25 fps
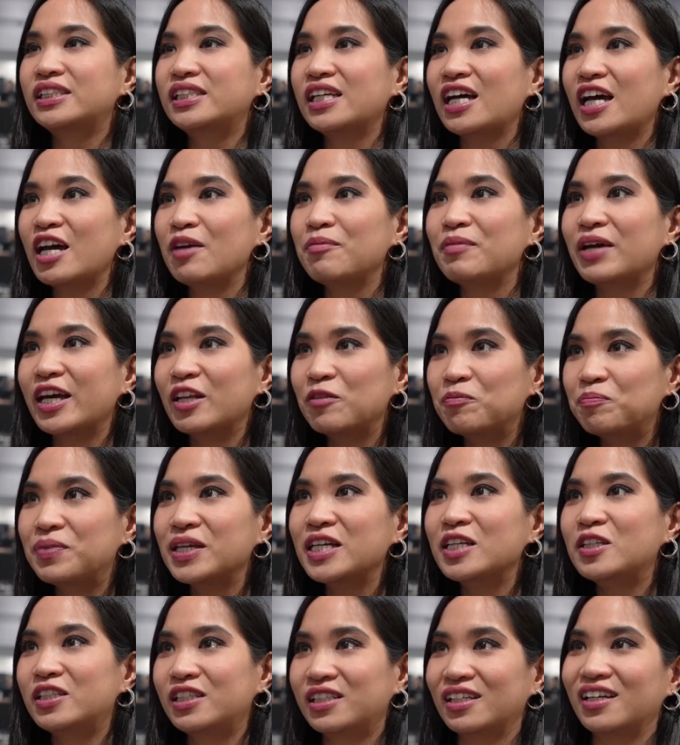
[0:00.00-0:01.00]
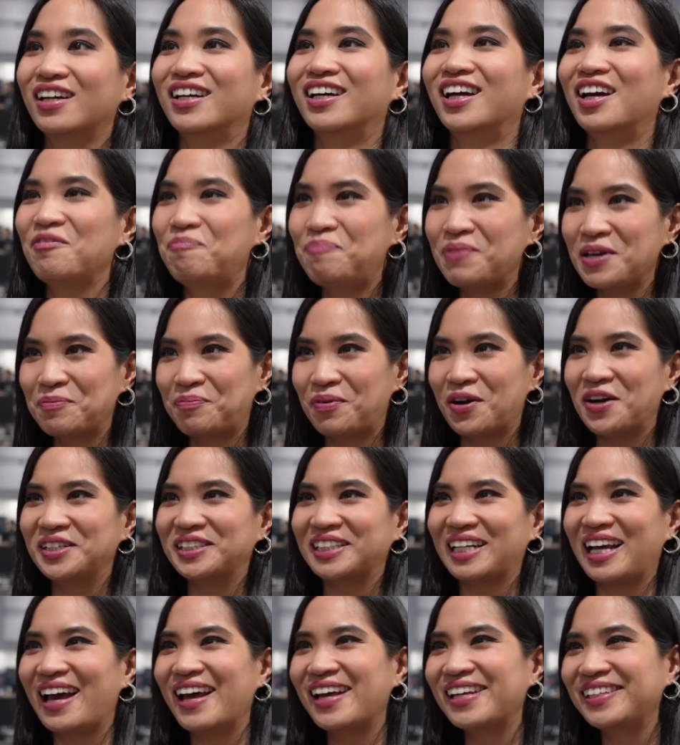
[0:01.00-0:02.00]
time and beat people's
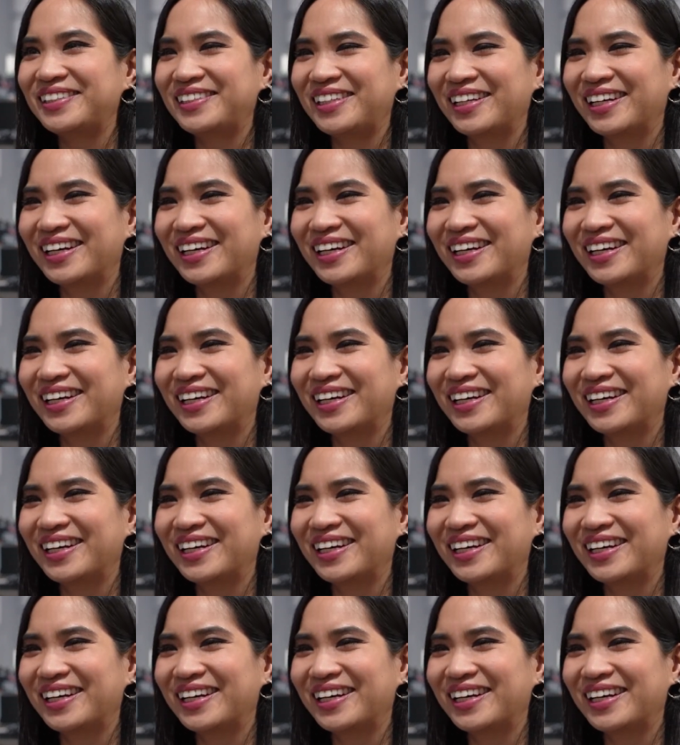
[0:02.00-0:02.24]
ass.